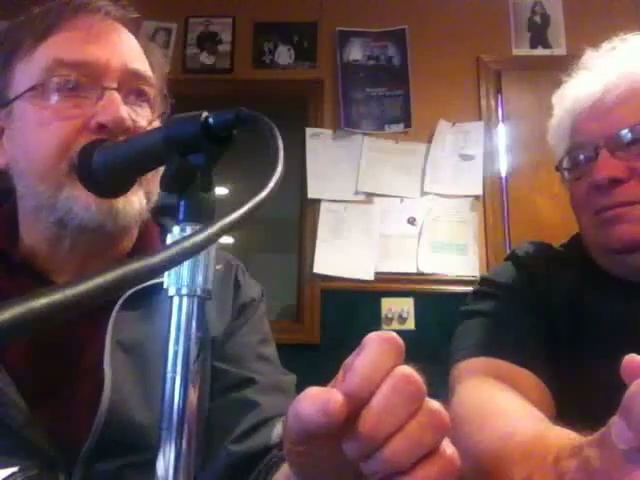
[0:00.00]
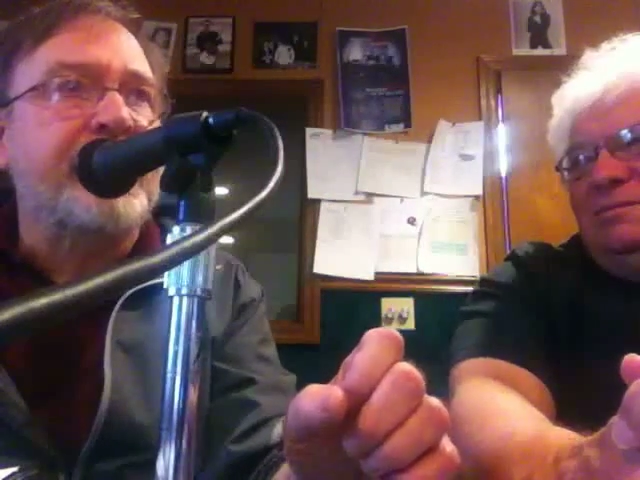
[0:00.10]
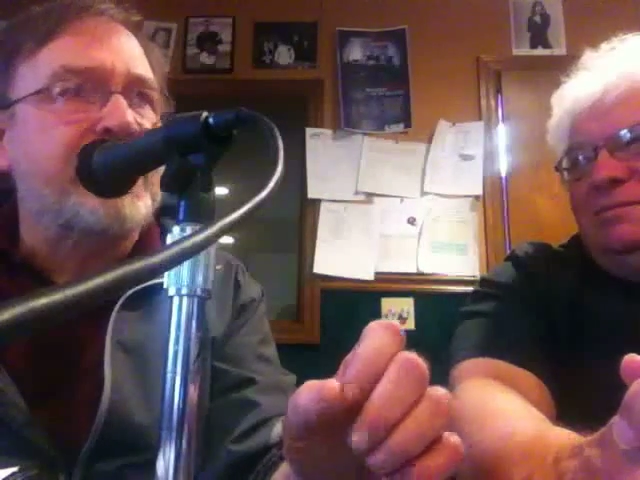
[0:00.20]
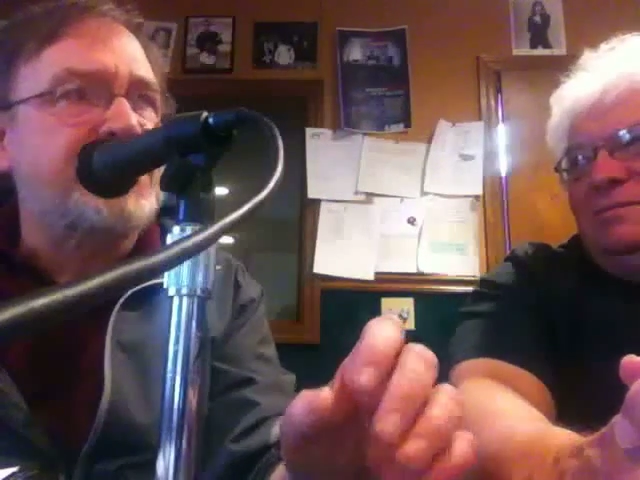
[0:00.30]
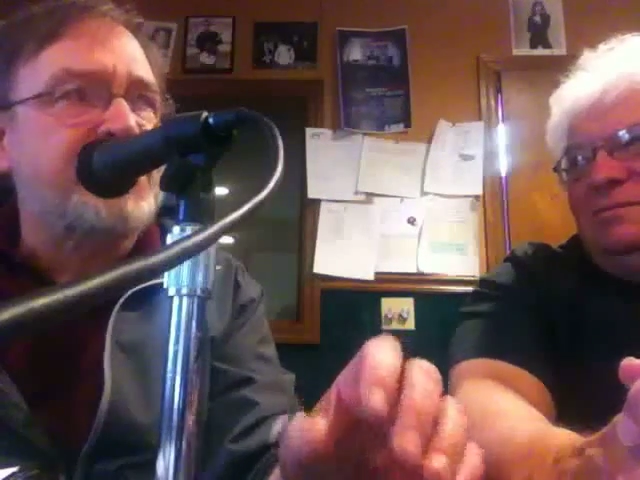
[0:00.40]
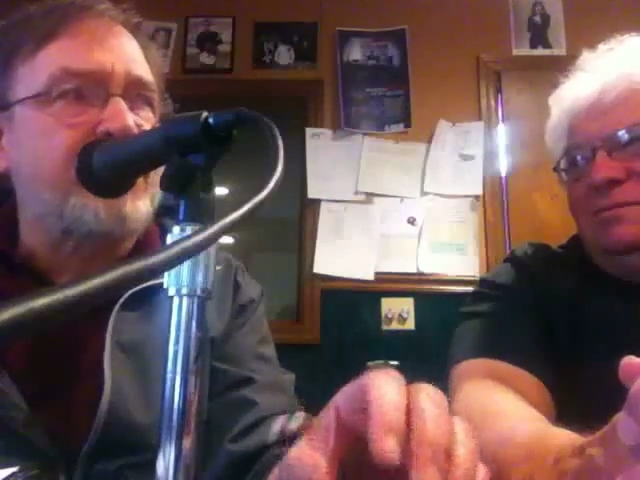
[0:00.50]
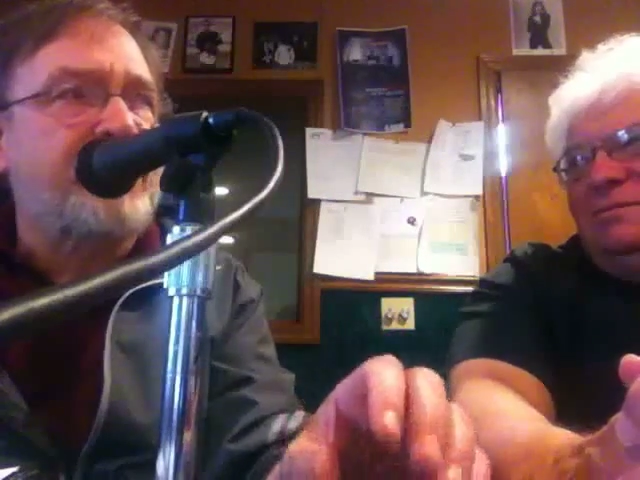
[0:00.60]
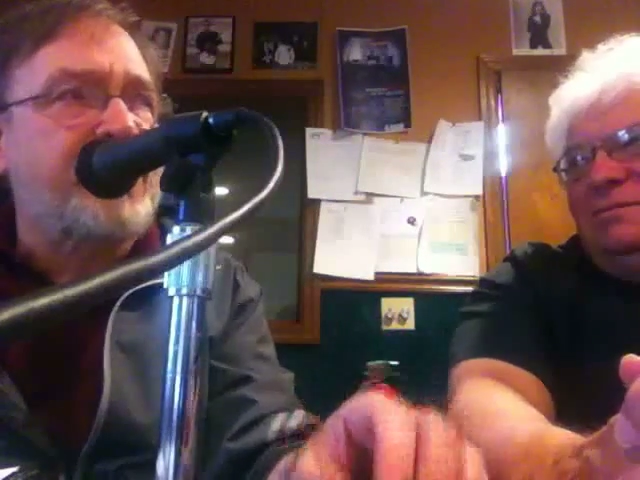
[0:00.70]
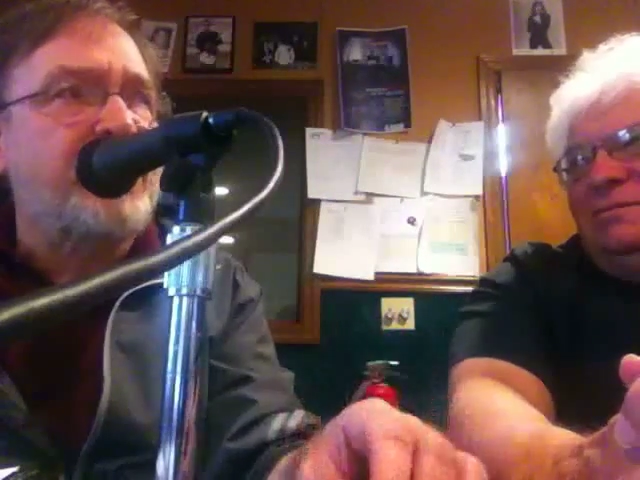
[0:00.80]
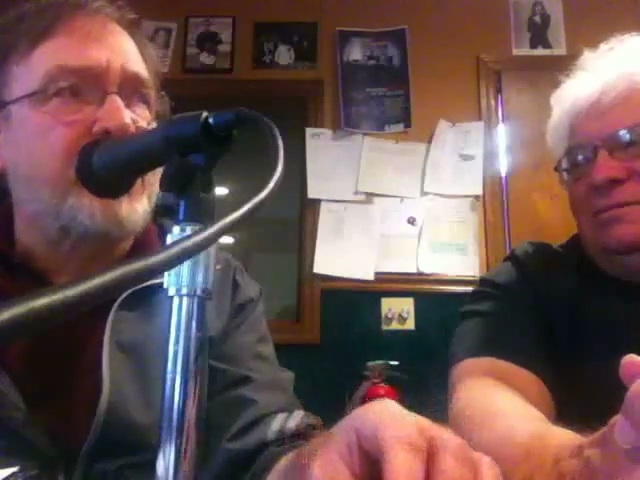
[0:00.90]
there are so
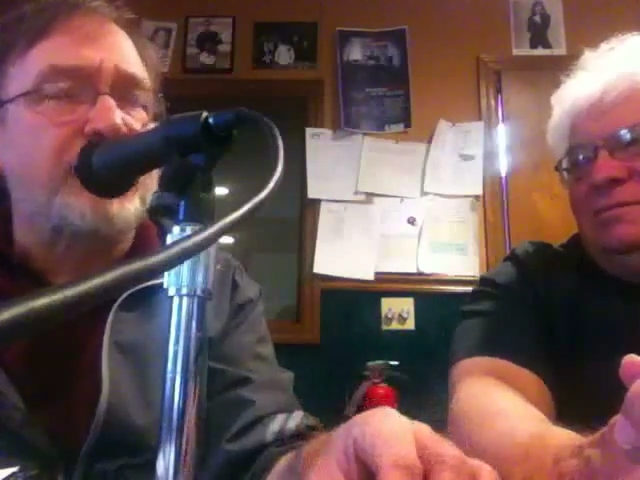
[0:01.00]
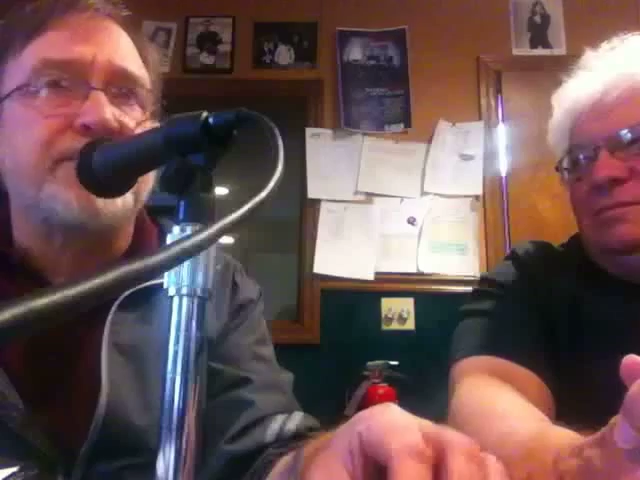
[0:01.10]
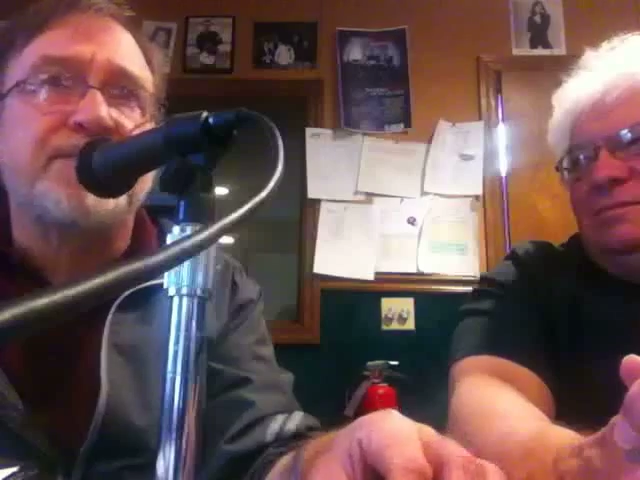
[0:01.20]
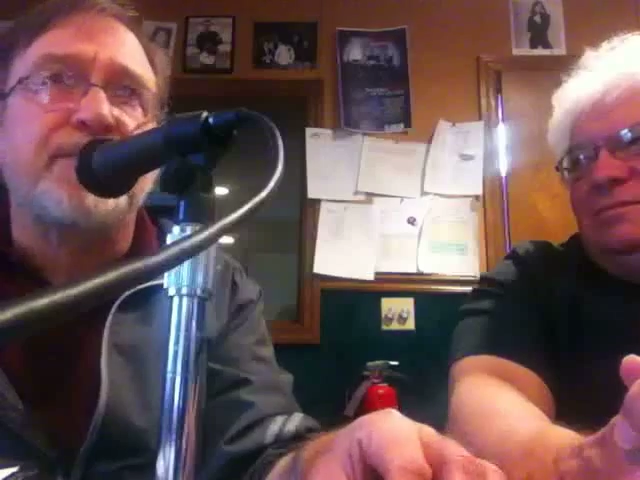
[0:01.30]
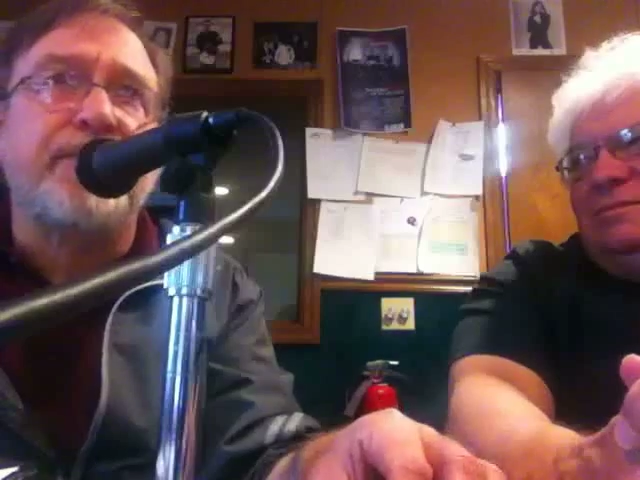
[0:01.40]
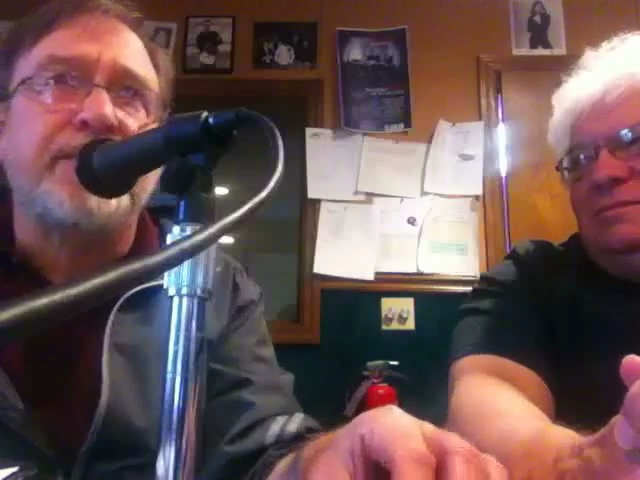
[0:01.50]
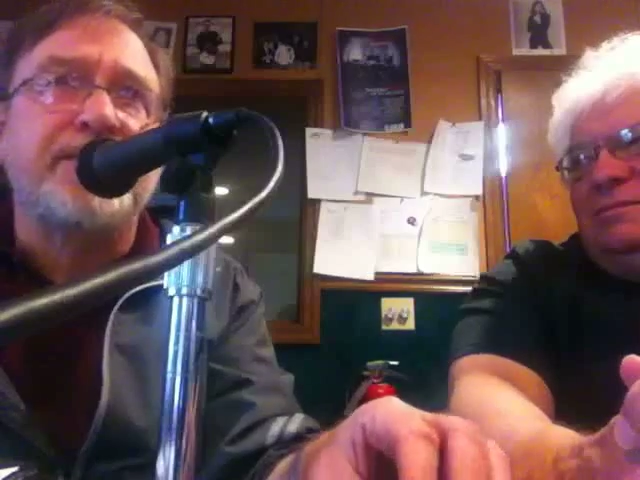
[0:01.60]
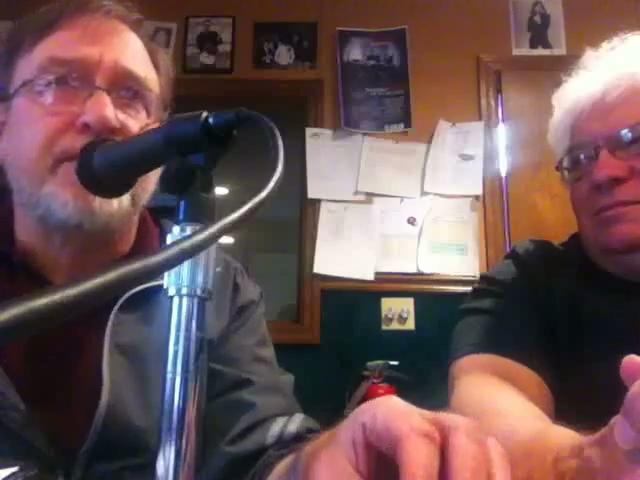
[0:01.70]
few ghost stories